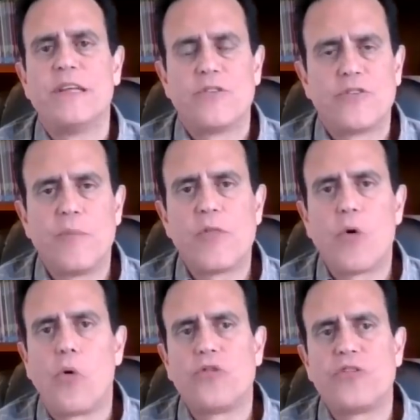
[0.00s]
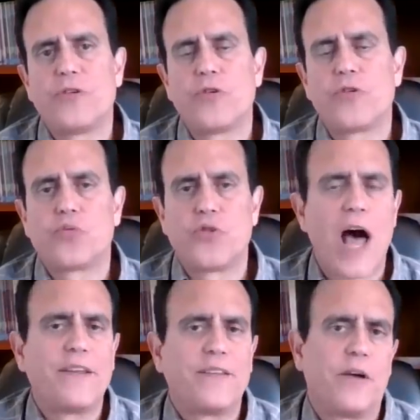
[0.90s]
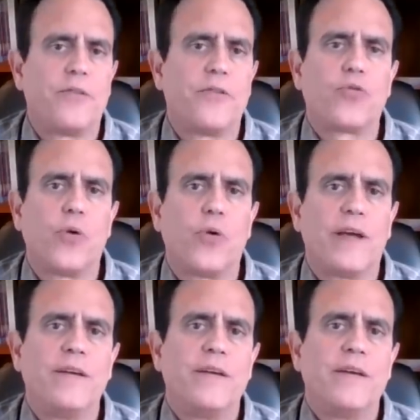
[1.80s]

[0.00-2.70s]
Some of the older deals were not done this way.